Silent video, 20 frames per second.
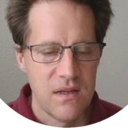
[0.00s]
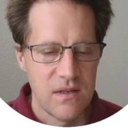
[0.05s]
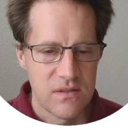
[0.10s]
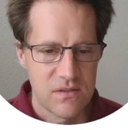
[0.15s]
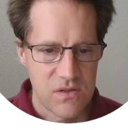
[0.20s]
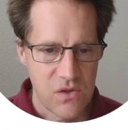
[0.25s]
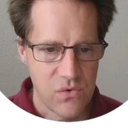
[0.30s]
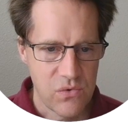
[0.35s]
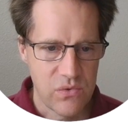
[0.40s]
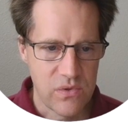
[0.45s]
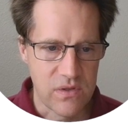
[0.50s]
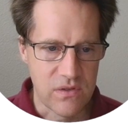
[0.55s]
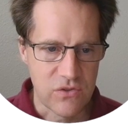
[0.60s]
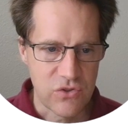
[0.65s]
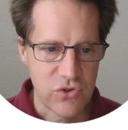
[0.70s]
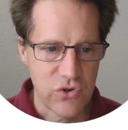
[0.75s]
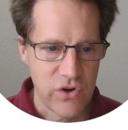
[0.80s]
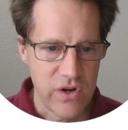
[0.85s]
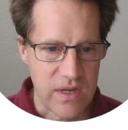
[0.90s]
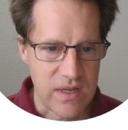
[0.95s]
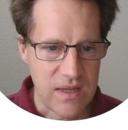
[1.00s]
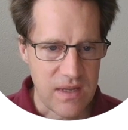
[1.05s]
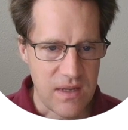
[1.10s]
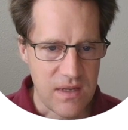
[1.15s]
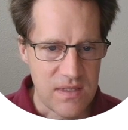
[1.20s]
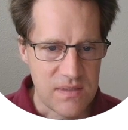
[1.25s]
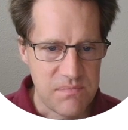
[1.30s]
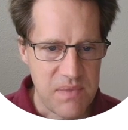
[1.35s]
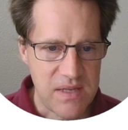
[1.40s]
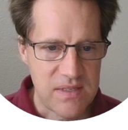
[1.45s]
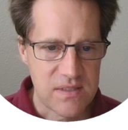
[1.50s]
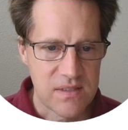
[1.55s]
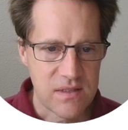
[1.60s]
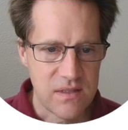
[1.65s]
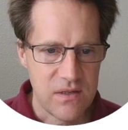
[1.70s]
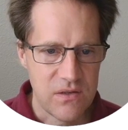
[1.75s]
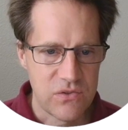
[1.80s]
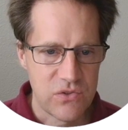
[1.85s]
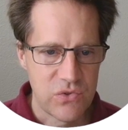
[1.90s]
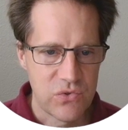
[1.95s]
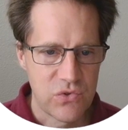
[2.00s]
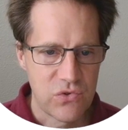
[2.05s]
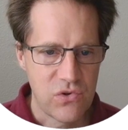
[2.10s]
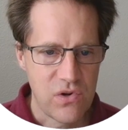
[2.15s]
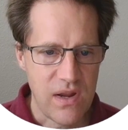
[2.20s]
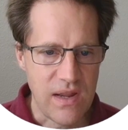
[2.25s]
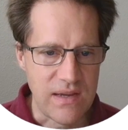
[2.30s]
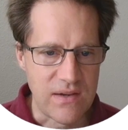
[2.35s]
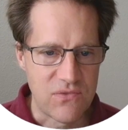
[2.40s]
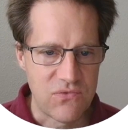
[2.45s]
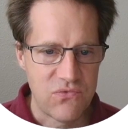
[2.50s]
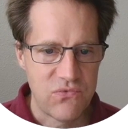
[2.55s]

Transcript: So the trick is basically to create